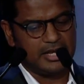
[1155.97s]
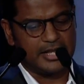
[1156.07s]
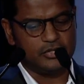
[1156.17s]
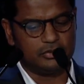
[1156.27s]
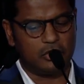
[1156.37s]

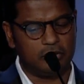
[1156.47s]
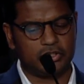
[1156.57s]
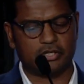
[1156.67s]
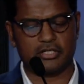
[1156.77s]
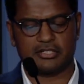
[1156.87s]
and you don't
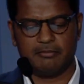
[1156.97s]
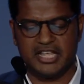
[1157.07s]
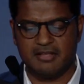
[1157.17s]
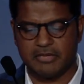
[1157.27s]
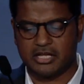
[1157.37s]
trust
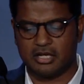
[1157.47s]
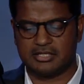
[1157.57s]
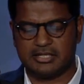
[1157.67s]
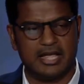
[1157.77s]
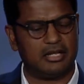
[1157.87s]
me because
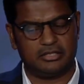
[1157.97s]
data